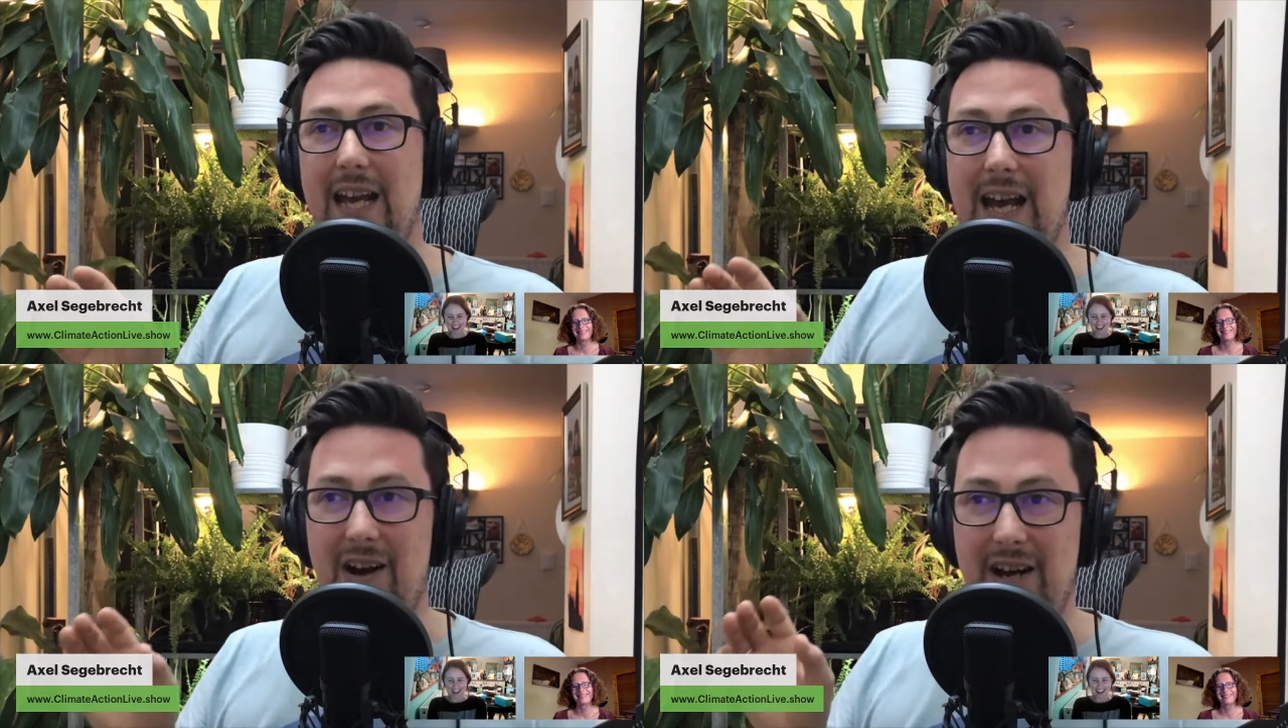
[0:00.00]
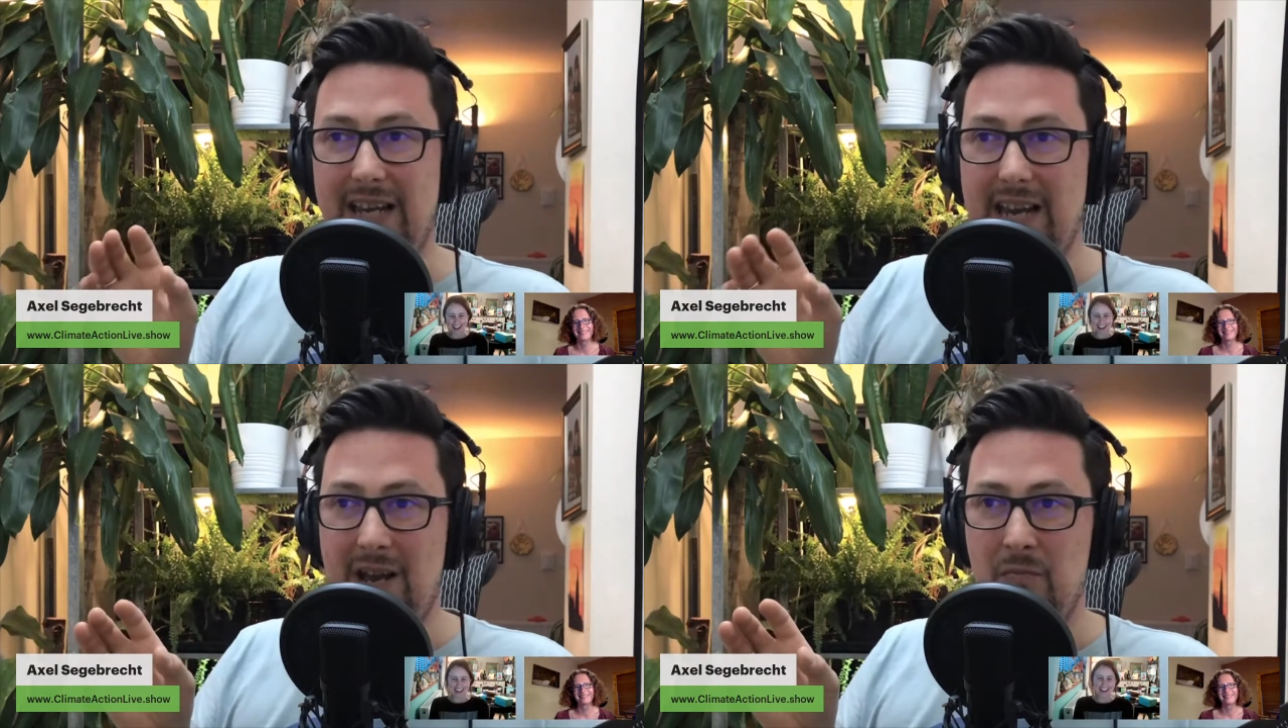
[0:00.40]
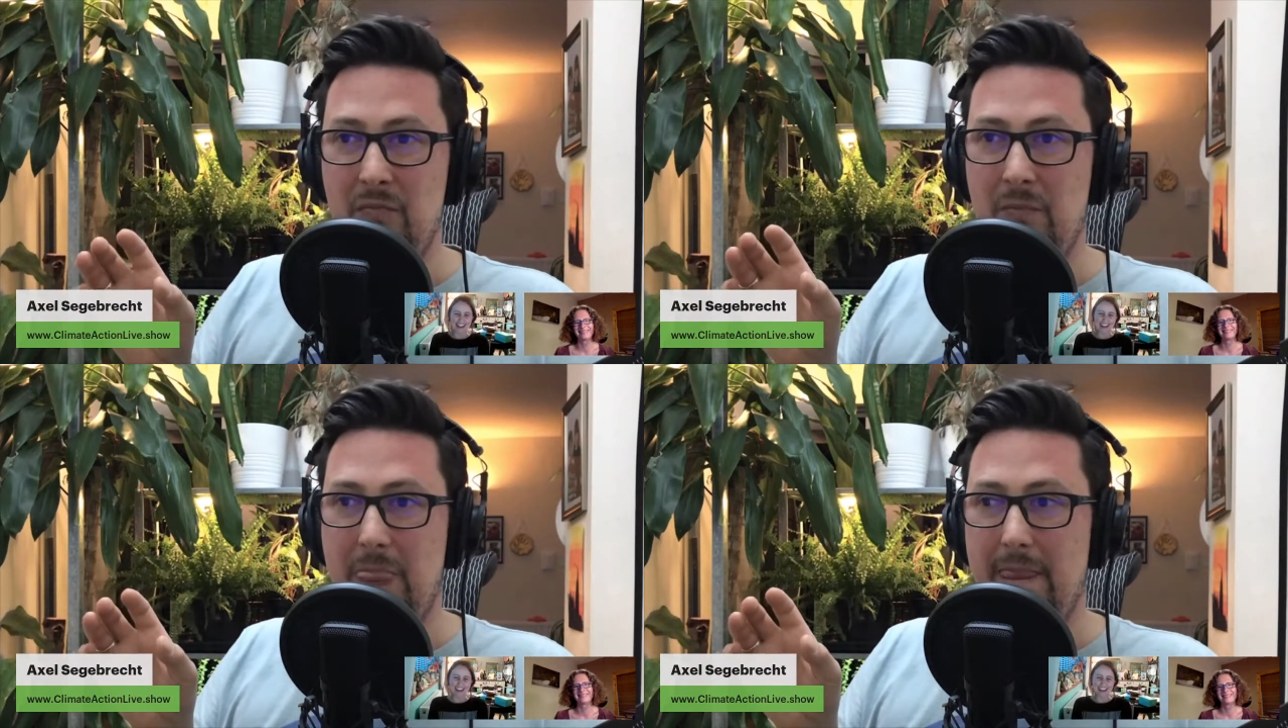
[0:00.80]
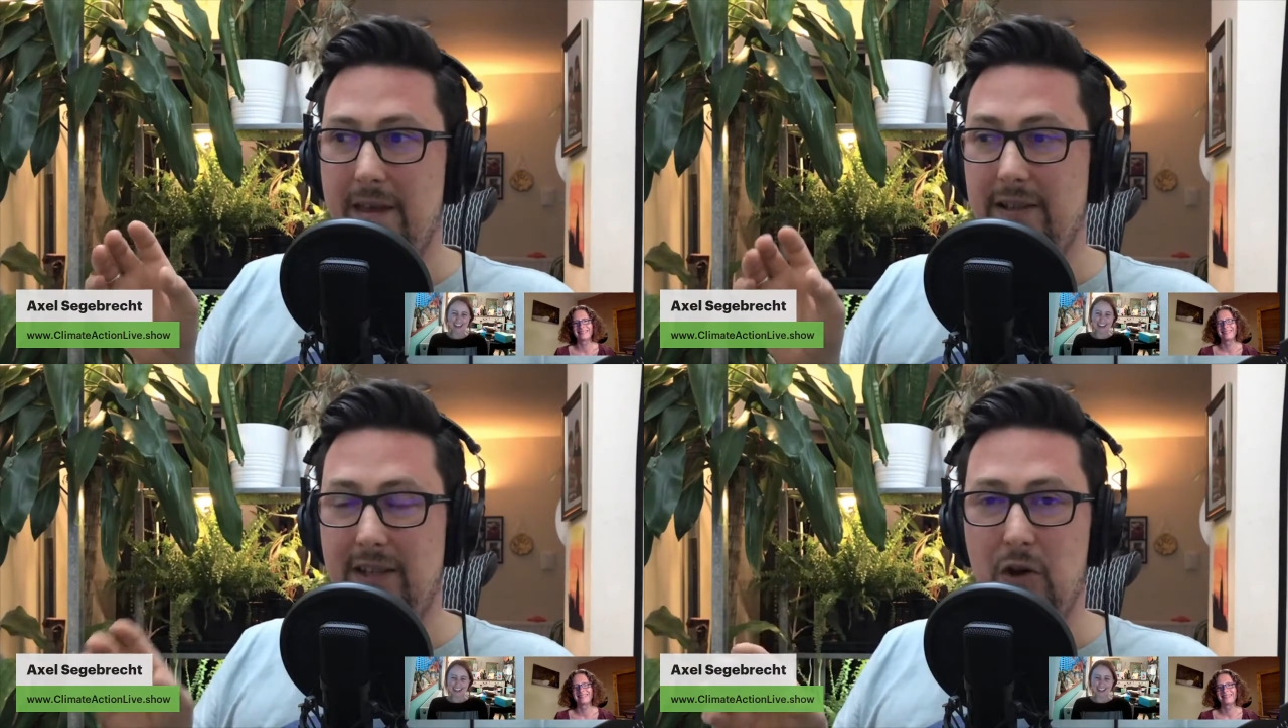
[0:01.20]
I am
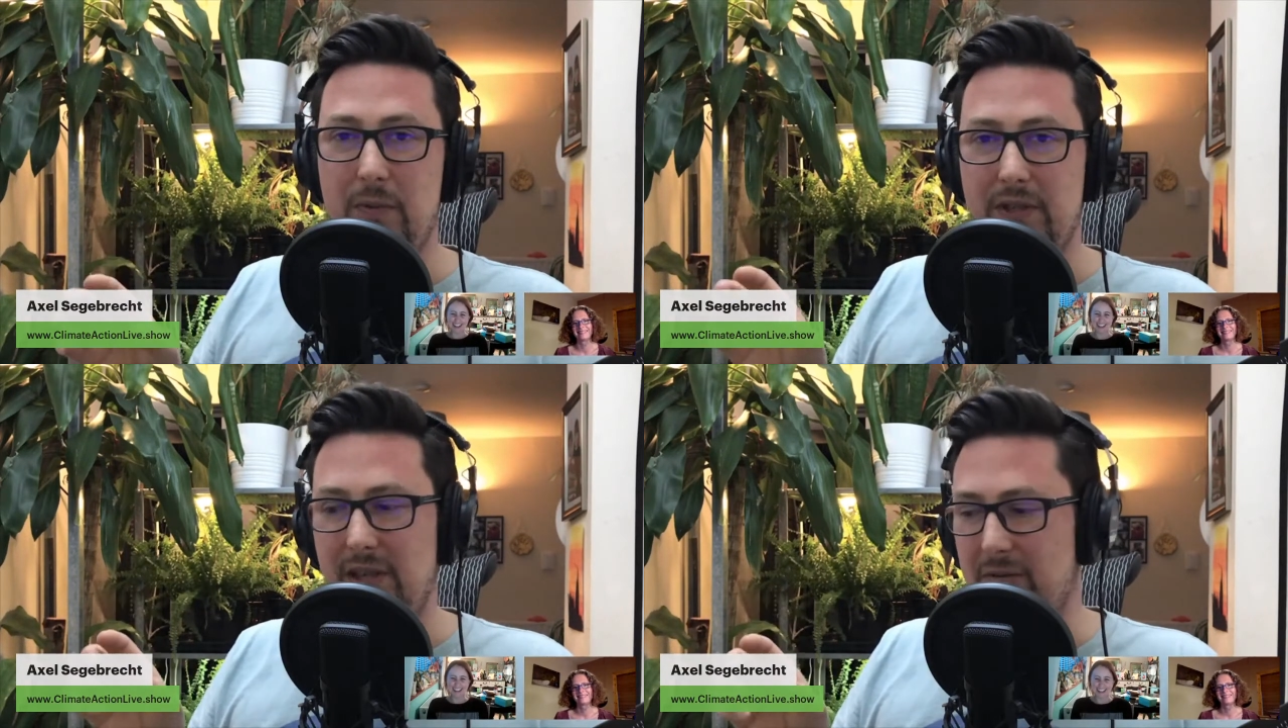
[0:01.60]
the opposite.